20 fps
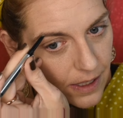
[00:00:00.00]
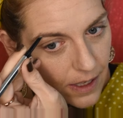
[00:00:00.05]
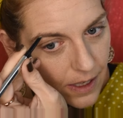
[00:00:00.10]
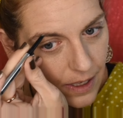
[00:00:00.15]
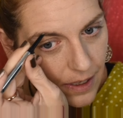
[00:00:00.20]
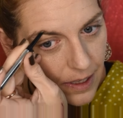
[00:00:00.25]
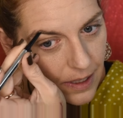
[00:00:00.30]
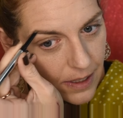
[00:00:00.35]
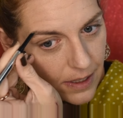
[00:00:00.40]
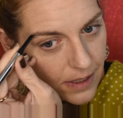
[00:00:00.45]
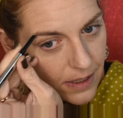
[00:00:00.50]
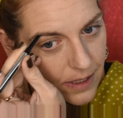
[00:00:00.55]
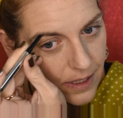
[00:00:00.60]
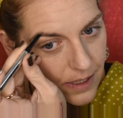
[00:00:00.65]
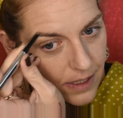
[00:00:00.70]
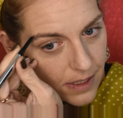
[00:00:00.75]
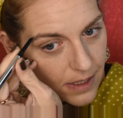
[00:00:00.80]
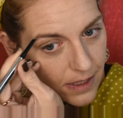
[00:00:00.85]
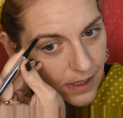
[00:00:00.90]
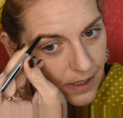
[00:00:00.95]
I
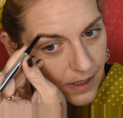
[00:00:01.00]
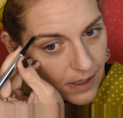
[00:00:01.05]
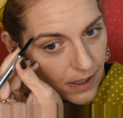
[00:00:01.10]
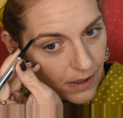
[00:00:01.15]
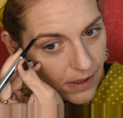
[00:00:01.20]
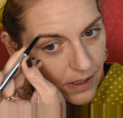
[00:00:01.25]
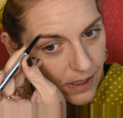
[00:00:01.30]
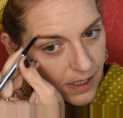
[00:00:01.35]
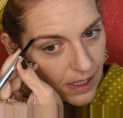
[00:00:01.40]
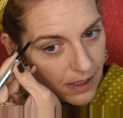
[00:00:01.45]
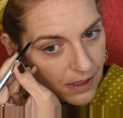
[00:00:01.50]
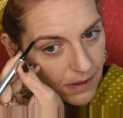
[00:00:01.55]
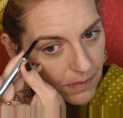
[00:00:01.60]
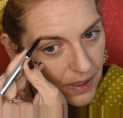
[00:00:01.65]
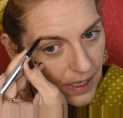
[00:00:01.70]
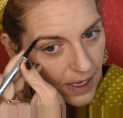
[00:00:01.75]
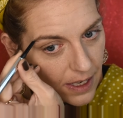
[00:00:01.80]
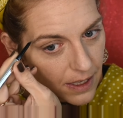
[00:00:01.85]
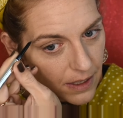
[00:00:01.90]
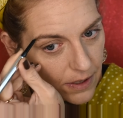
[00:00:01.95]
just don't seem to be
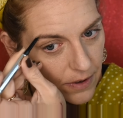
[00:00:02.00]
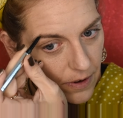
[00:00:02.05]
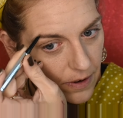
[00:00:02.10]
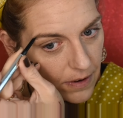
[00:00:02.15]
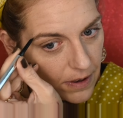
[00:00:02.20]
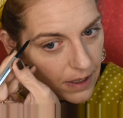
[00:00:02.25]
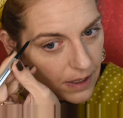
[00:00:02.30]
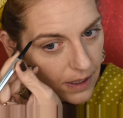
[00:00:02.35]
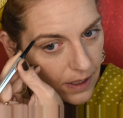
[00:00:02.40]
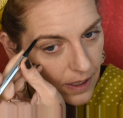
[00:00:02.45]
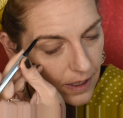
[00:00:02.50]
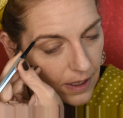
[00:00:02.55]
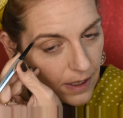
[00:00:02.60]
getting through it.